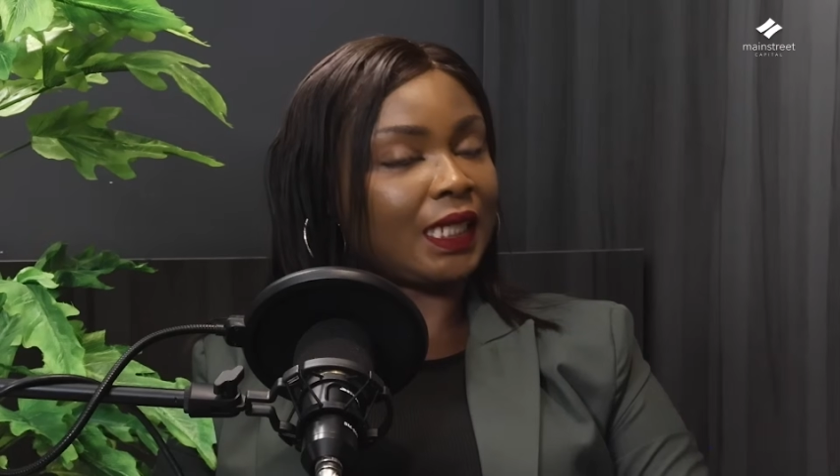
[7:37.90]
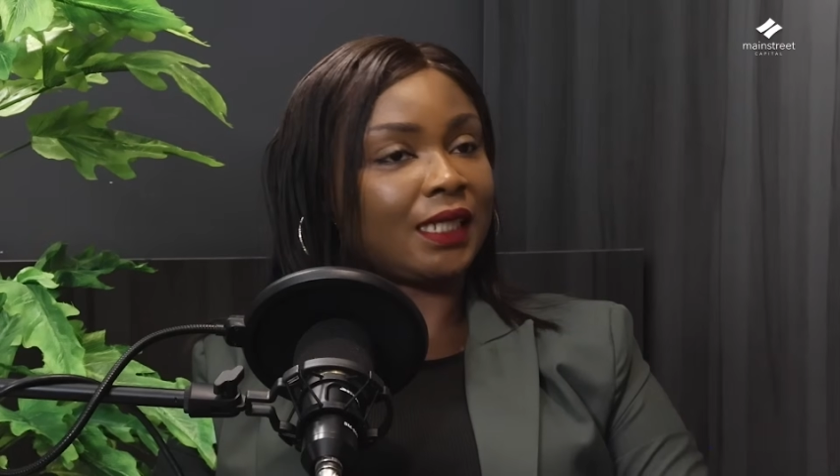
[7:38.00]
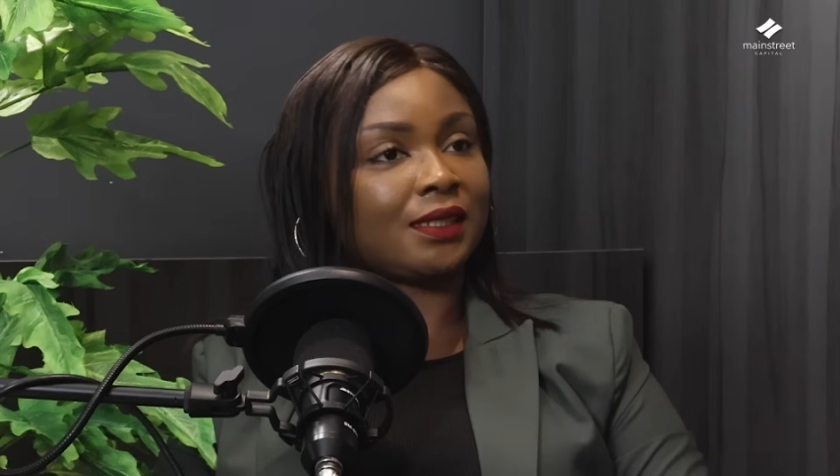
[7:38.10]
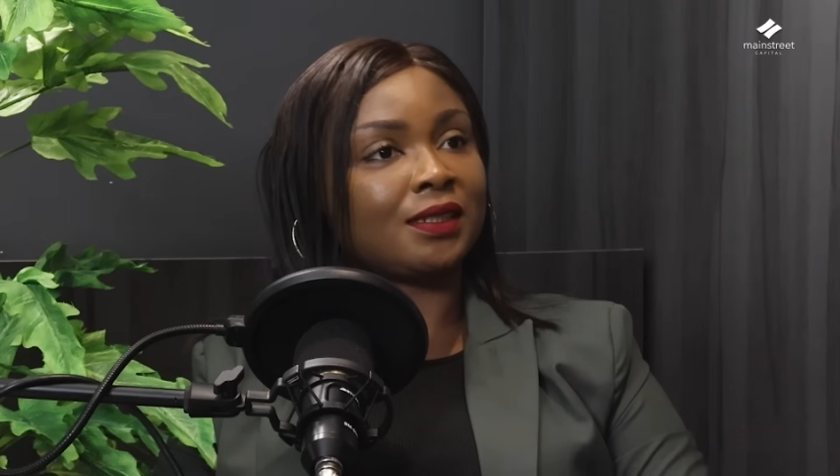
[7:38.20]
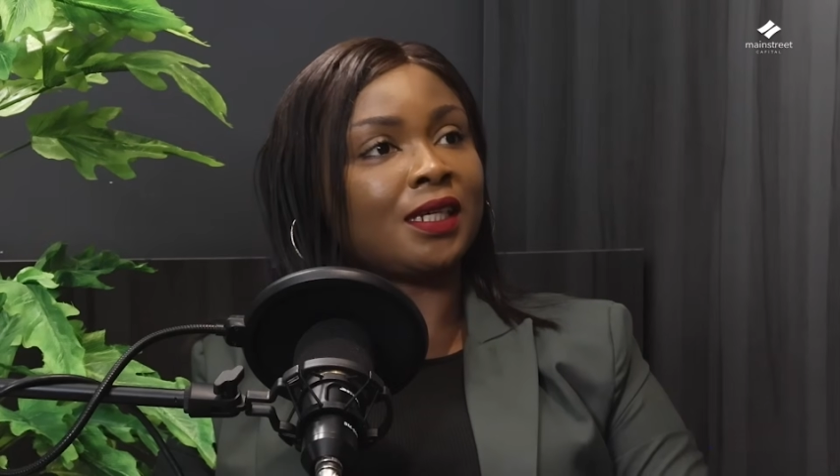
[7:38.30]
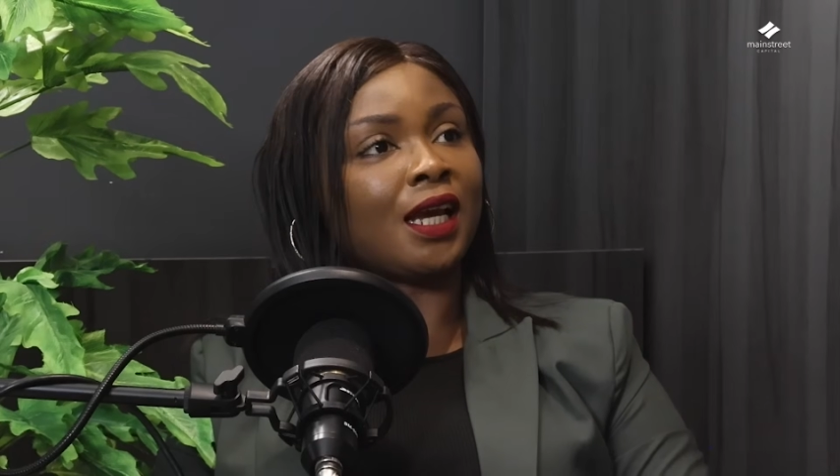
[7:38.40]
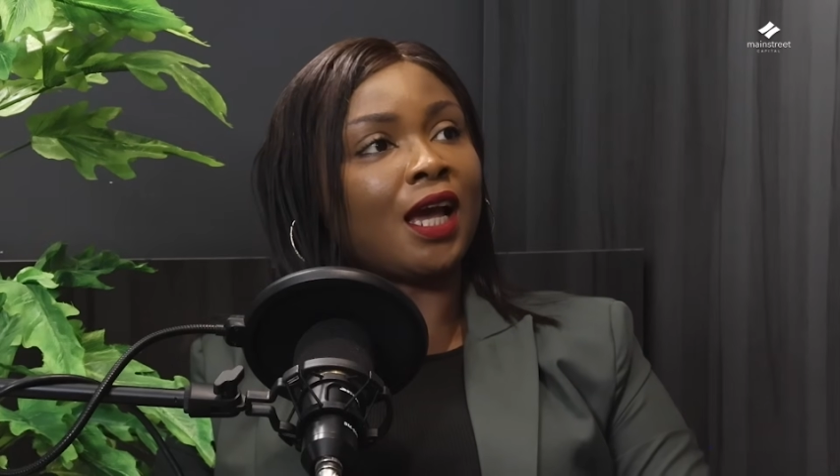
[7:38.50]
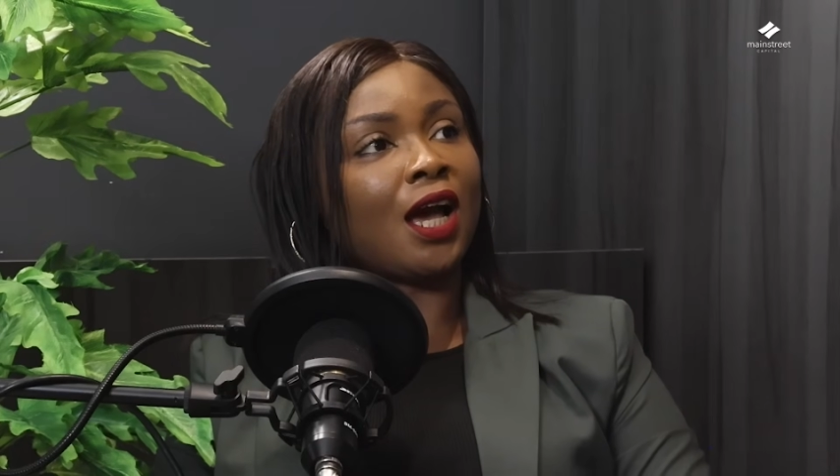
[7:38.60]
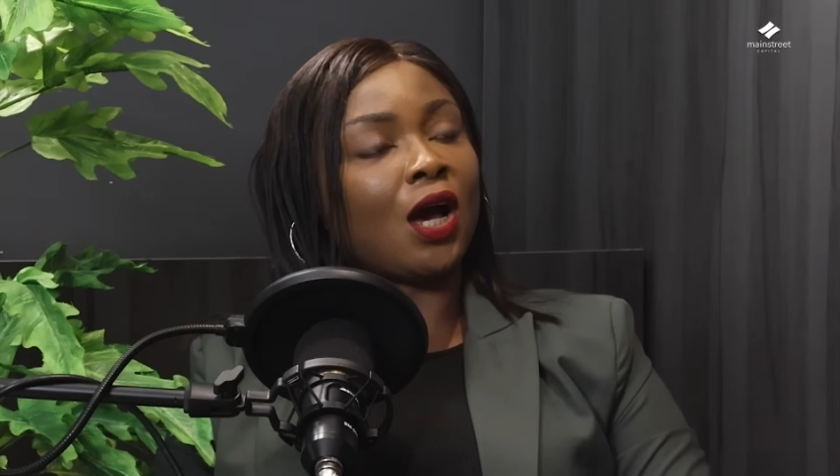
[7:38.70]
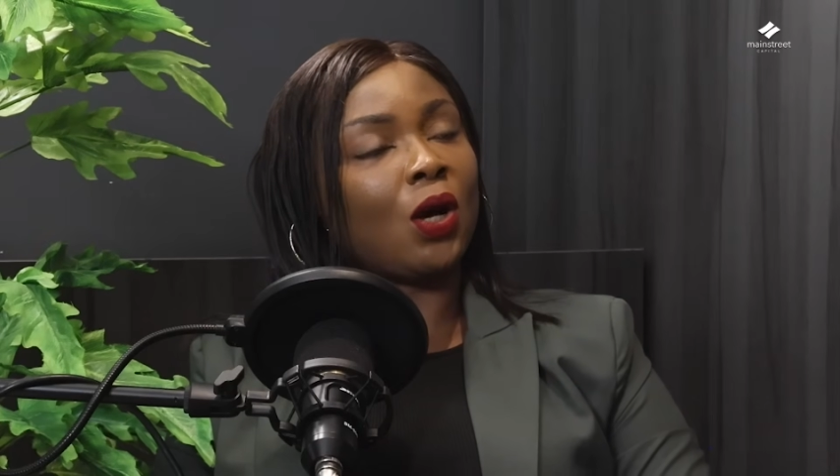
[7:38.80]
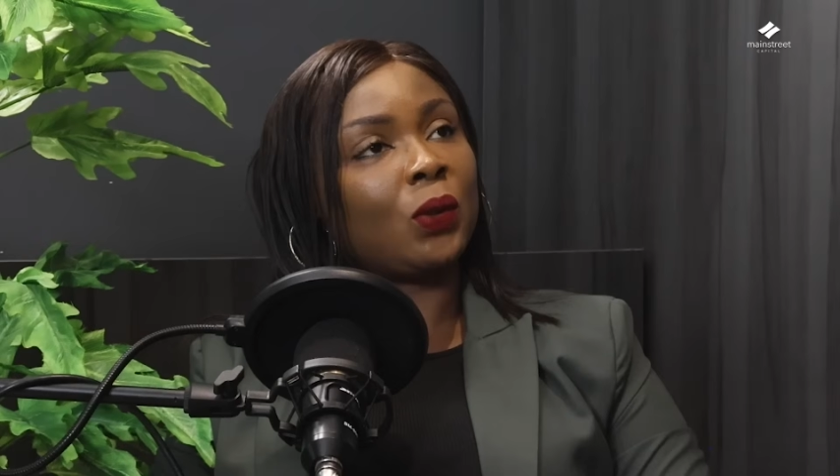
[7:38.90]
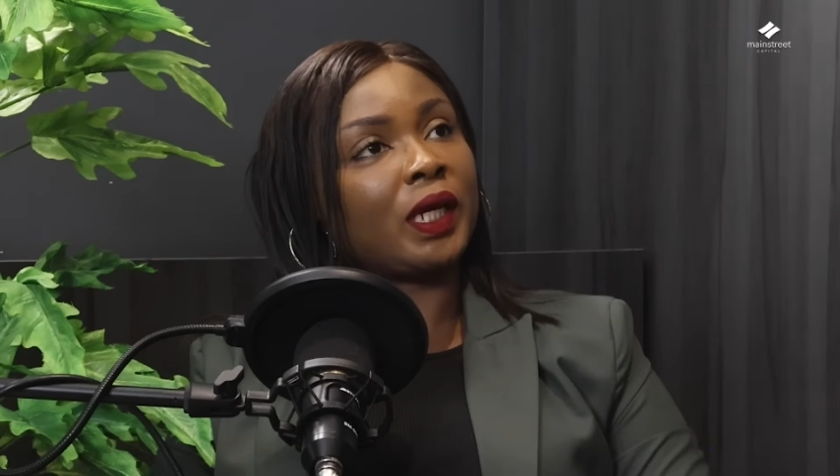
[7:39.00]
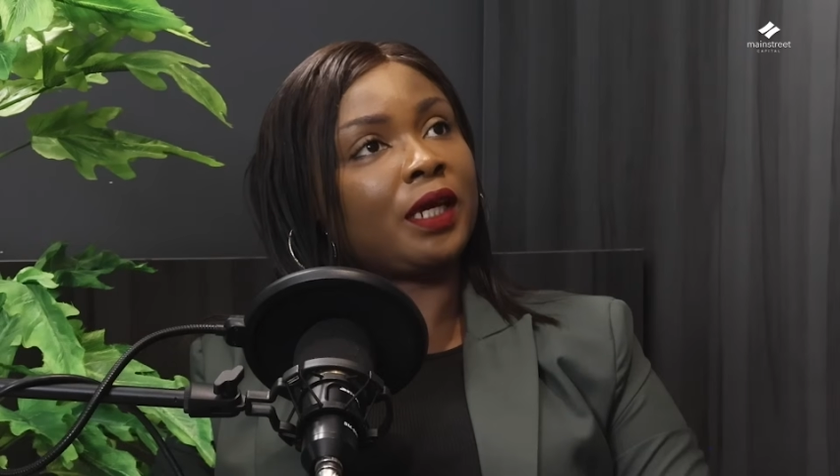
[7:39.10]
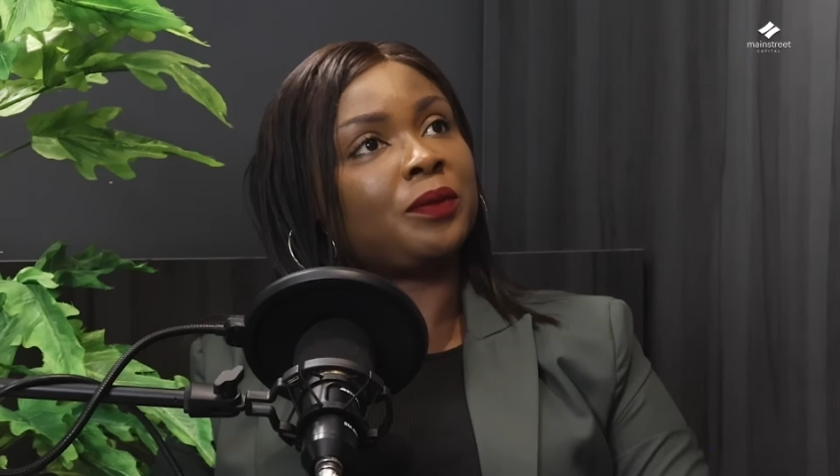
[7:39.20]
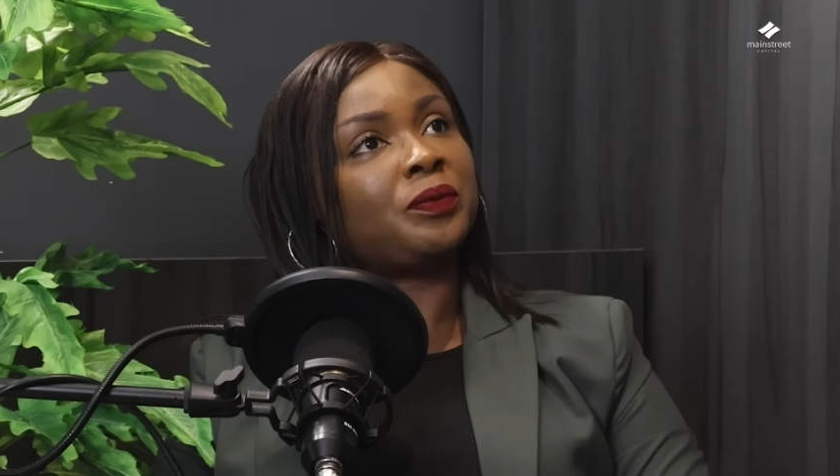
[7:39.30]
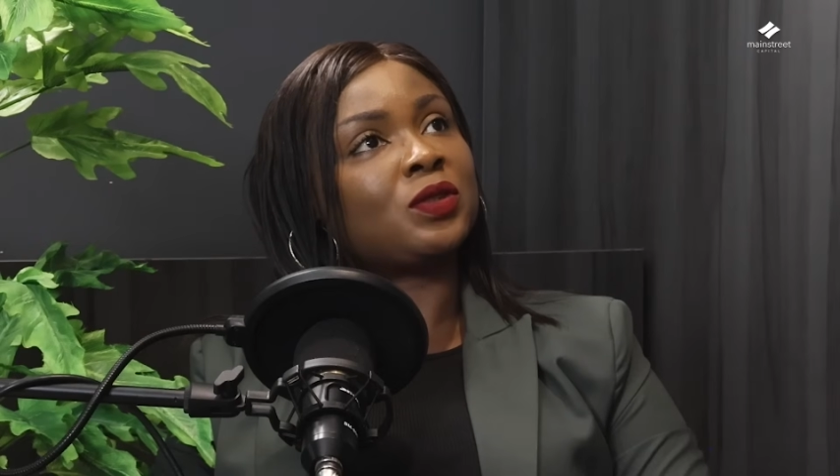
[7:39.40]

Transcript: Yes. Okay.